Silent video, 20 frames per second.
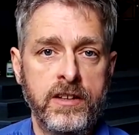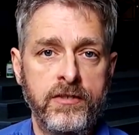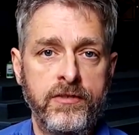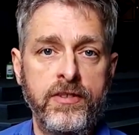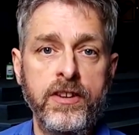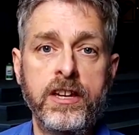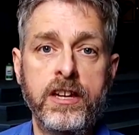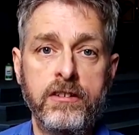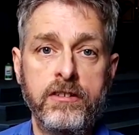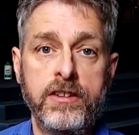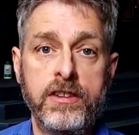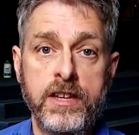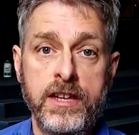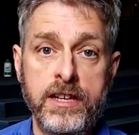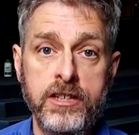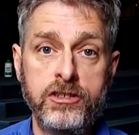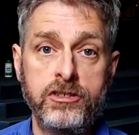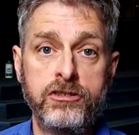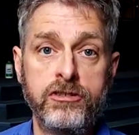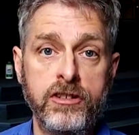figure in the
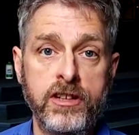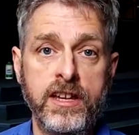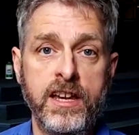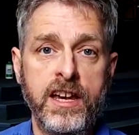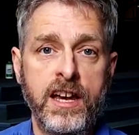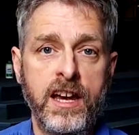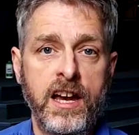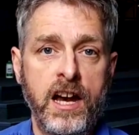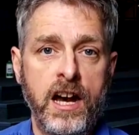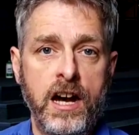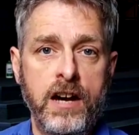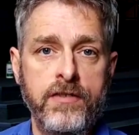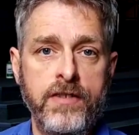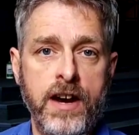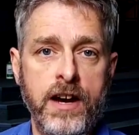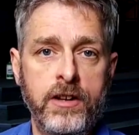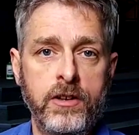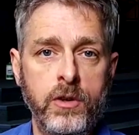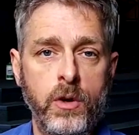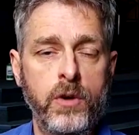history of
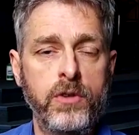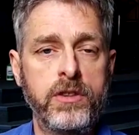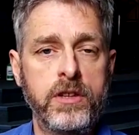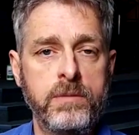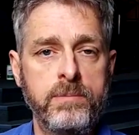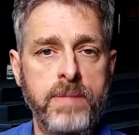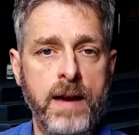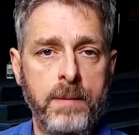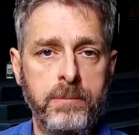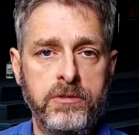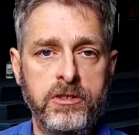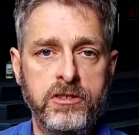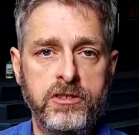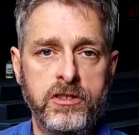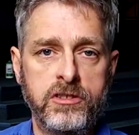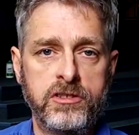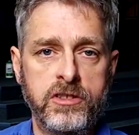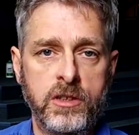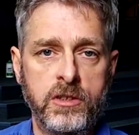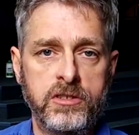our Northern Baptist
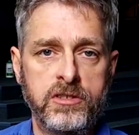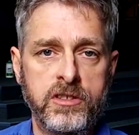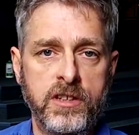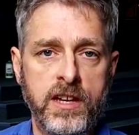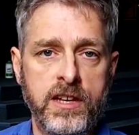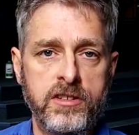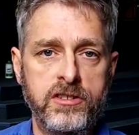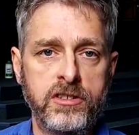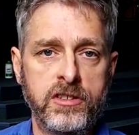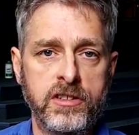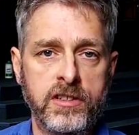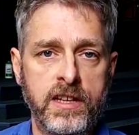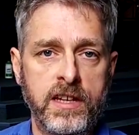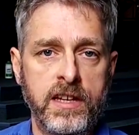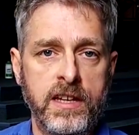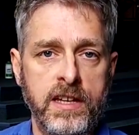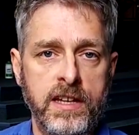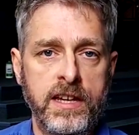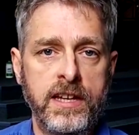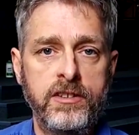Association.
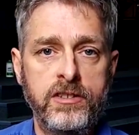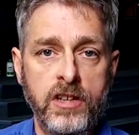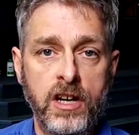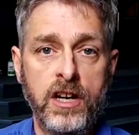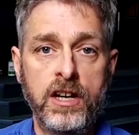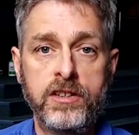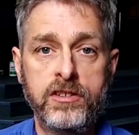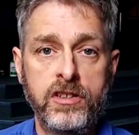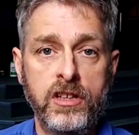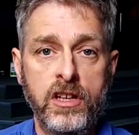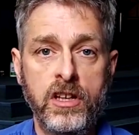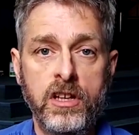He died